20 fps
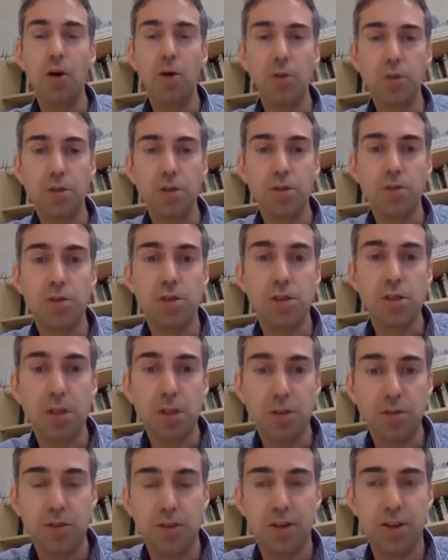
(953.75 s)
Also,
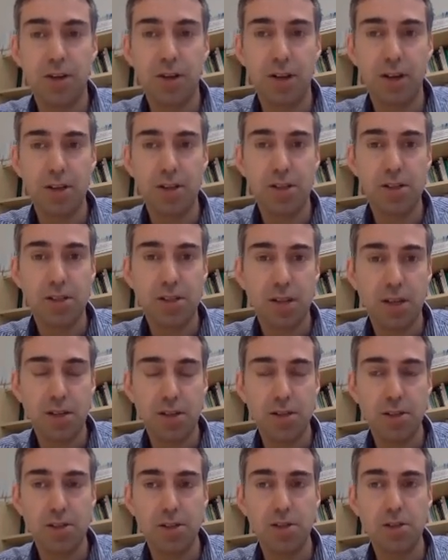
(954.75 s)
staff guidelines and
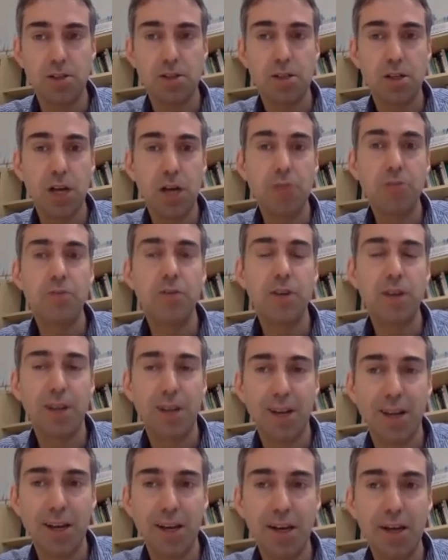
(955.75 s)
standards. So staff are very
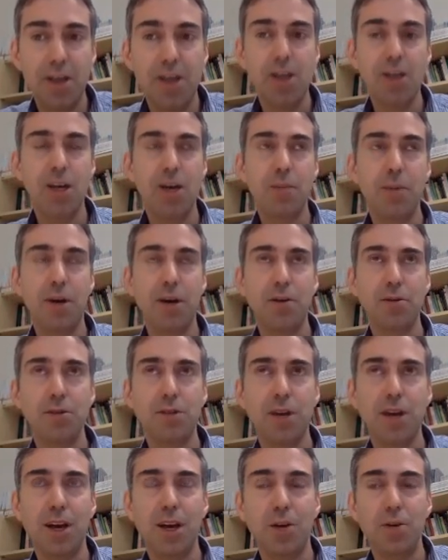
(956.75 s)
clear about
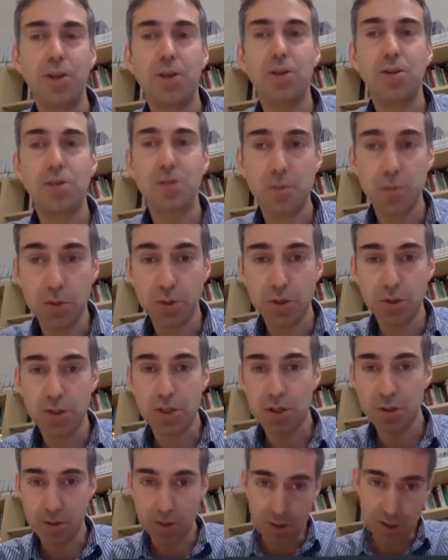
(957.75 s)
how they can support
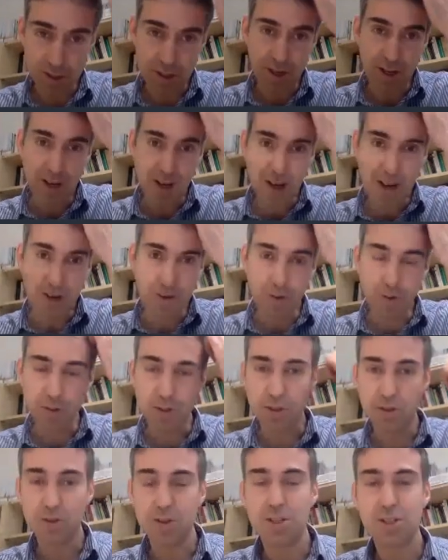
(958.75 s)
students and
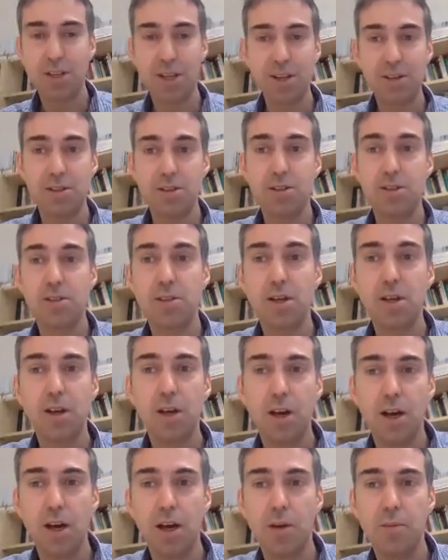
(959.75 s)
also the standards
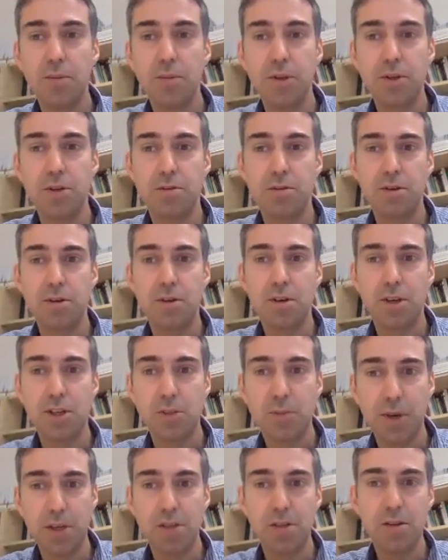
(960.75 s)
that are
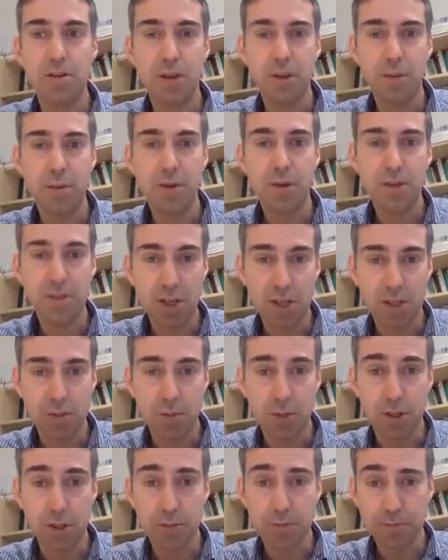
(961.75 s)
expected of that
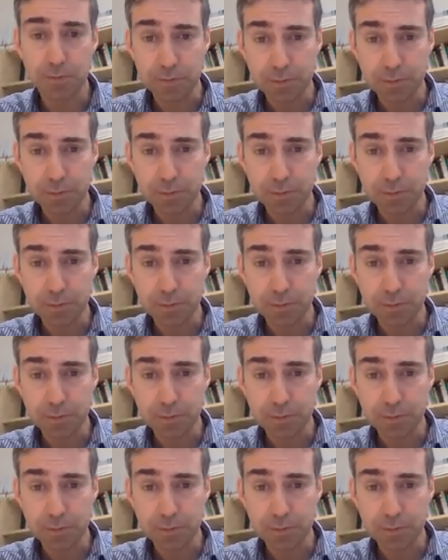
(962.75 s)
assessment.